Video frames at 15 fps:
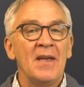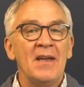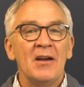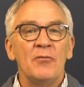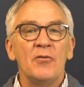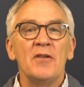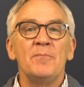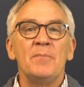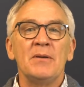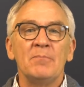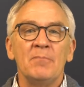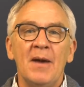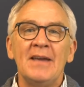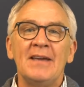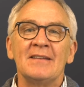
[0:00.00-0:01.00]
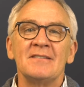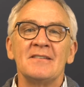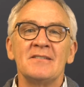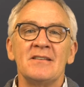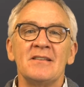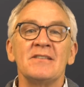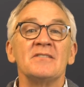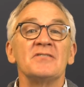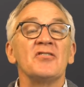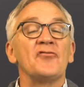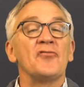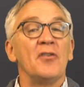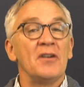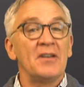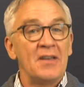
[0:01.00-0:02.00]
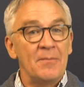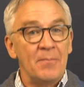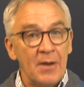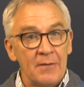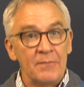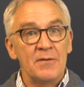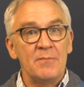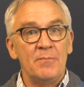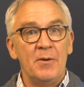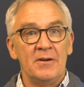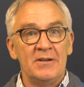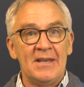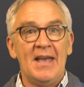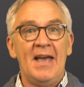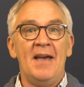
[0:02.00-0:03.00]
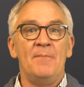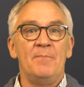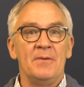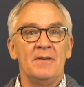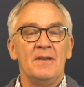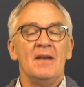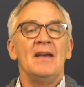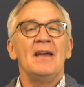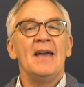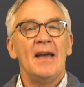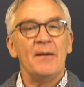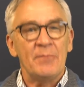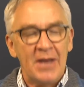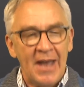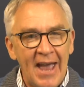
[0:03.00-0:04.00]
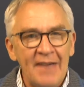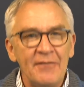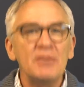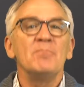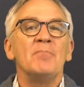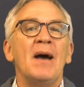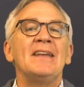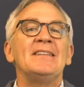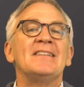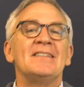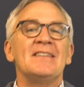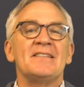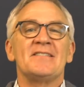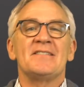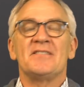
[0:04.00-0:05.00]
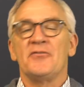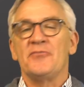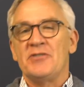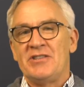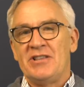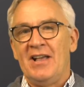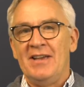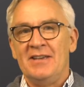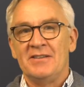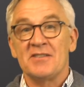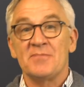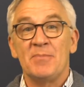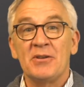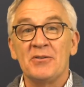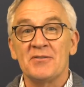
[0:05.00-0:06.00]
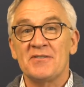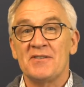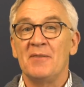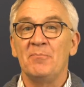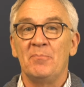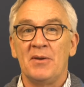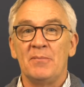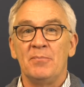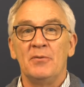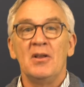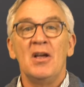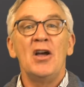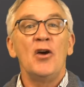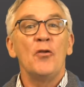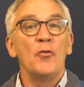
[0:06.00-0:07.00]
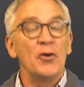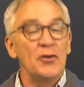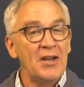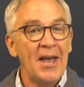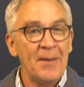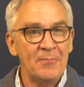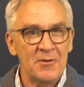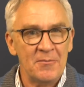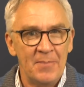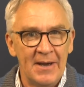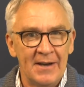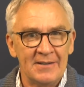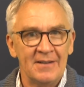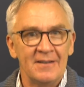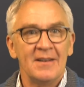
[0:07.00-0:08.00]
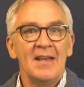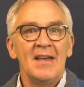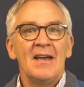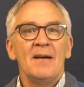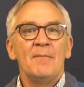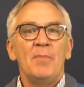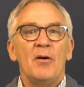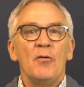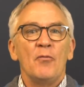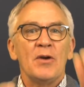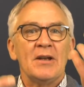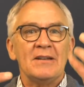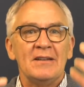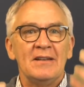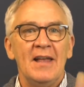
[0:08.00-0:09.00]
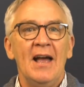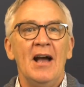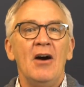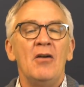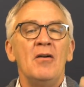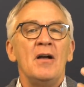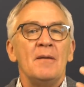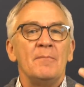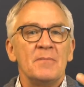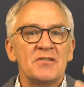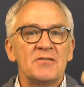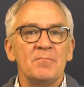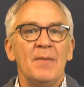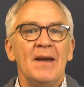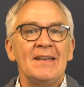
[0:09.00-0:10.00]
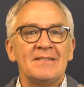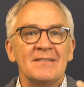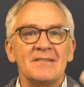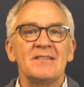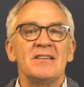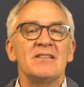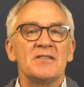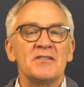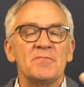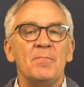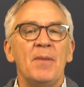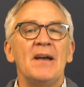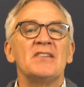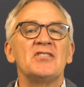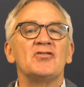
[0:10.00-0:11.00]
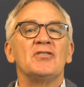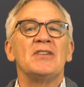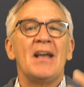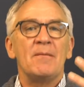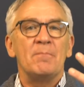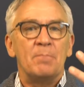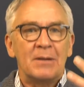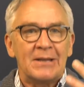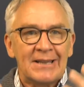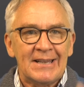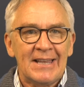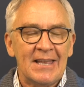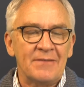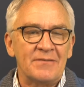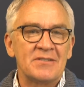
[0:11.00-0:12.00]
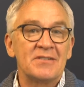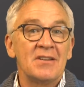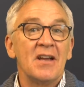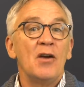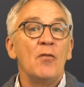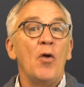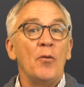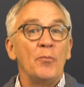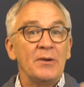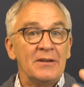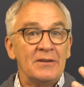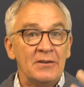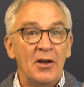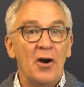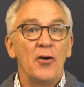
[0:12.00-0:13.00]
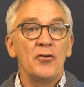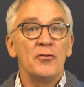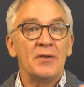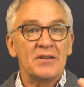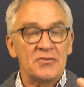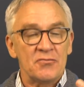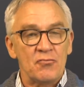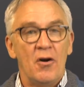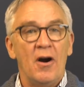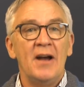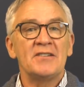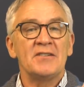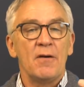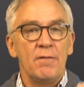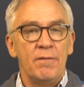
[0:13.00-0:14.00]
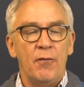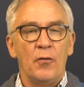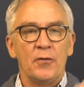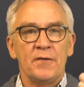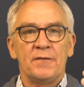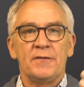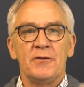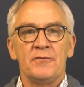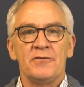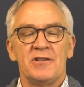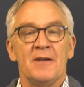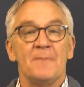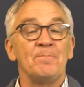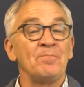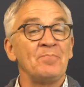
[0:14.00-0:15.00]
we've been making decisions to try and keep everybody happy. And we haven't made the necessary changes because some people weren't happy about it. But we now must make decisions based on our beliefs, what we know is right for the future.